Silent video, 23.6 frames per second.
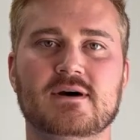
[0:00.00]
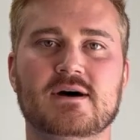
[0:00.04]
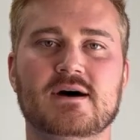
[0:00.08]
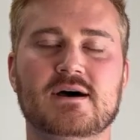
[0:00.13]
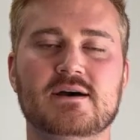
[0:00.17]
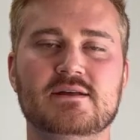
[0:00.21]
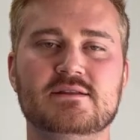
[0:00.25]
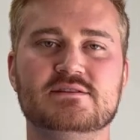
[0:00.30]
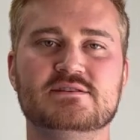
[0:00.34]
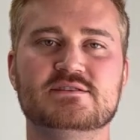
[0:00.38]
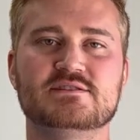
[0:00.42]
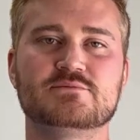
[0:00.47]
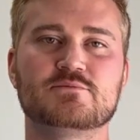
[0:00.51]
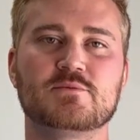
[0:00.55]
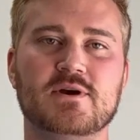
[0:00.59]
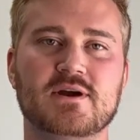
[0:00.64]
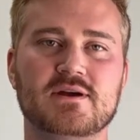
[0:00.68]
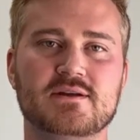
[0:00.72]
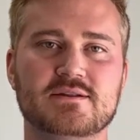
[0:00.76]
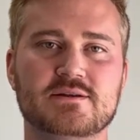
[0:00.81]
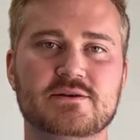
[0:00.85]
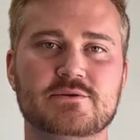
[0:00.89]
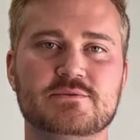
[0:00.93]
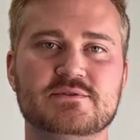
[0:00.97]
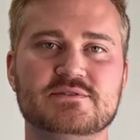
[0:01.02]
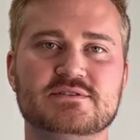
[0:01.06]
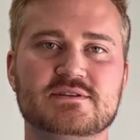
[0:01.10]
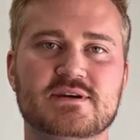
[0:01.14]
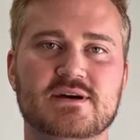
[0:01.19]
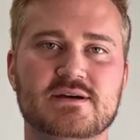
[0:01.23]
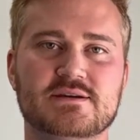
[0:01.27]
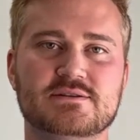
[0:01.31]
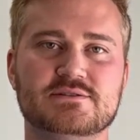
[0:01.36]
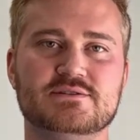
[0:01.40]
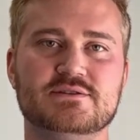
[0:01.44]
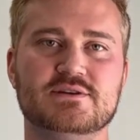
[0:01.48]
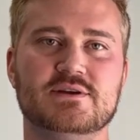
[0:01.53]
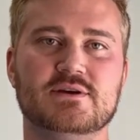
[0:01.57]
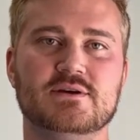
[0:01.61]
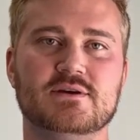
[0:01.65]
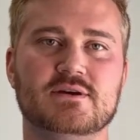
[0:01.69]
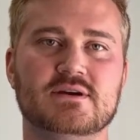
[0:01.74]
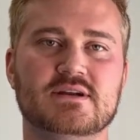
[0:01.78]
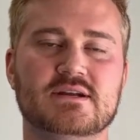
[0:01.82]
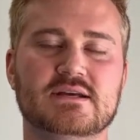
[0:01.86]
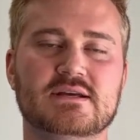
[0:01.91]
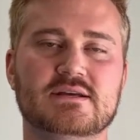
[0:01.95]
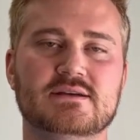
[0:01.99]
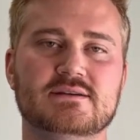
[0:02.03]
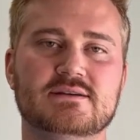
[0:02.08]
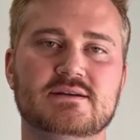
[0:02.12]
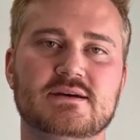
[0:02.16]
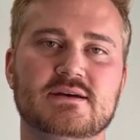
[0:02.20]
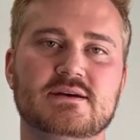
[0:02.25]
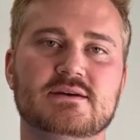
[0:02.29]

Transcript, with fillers: Hi, this is Brantley with Zions Security.